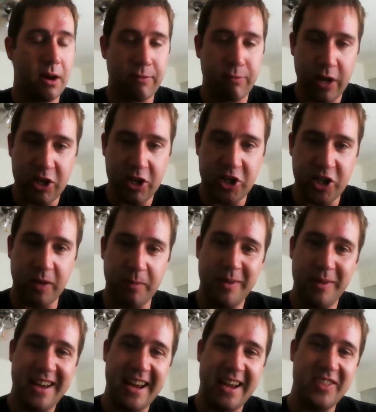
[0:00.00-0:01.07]
a friendship.
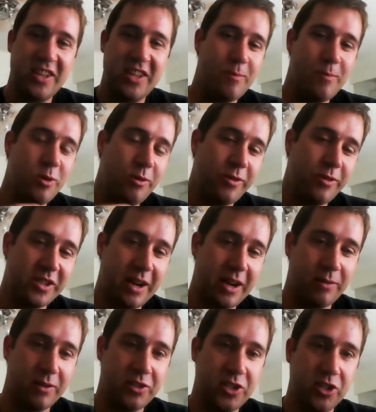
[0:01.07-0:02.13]
And then I moved to
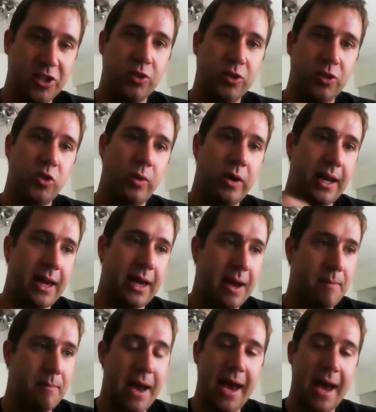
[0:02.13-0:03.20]
San Francisco. So when I
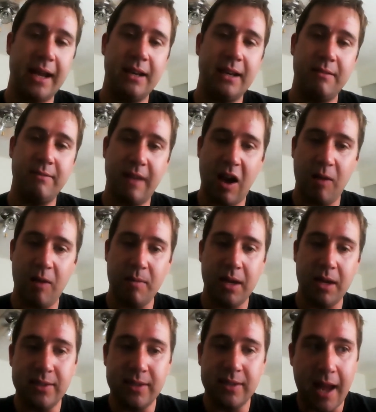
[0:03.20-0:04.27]
came back and he found me,
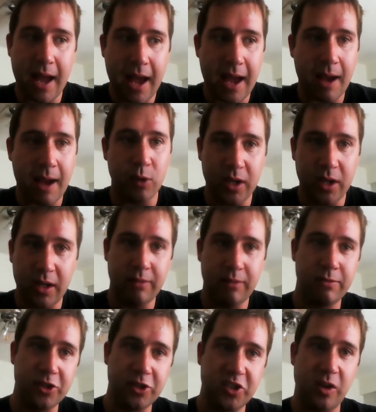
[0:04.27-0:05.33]
he said, "Hey, I'm looking
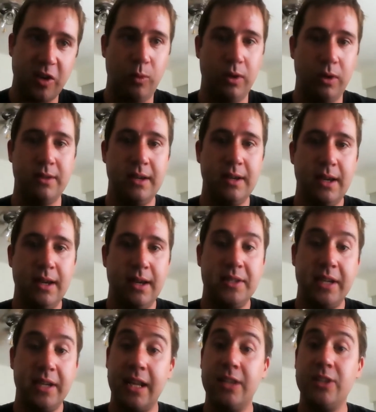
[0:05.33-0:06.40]
for someone
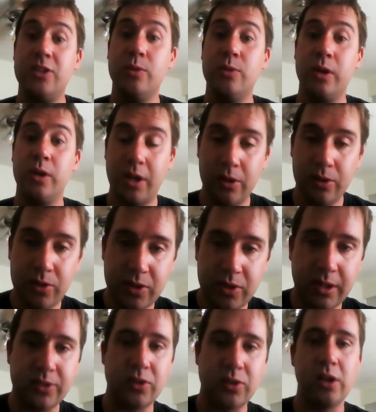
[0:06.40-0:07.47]
to get into
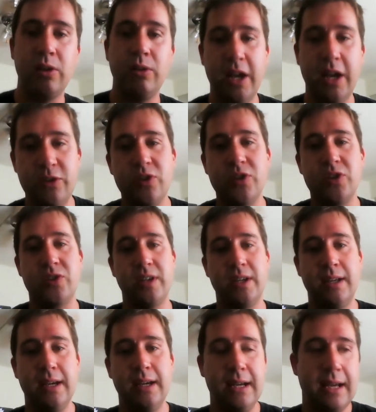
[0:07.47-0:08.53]
acoustics. Are you interested?"